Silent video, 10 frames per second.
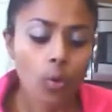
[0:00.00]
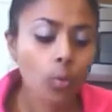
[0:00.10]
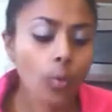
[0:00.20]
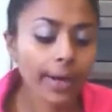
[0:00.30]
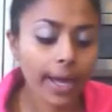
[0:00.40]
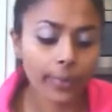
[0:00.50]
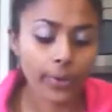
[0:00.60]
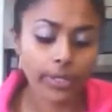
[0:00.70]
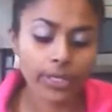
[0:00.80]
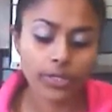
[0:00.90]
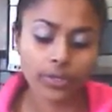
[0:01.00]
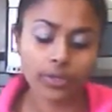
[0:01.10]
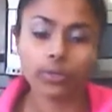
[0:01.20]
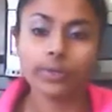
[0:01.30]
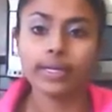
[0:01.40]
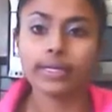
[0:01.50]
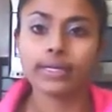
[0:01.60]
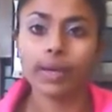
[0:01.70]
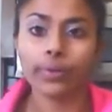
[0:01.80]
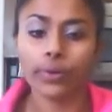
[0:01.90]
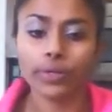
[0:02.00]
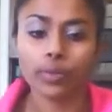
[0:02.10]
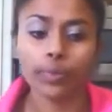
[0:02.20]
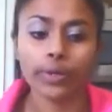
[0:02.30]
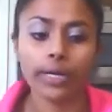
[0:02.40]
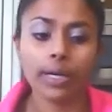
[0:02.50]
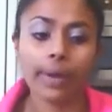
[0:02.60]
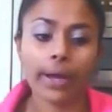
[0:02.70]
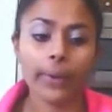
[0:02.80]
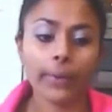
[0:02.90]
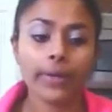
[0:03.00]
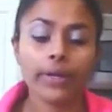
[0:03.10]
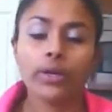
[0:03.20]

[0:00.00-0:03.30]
What I'm going to do is I'm going to put in about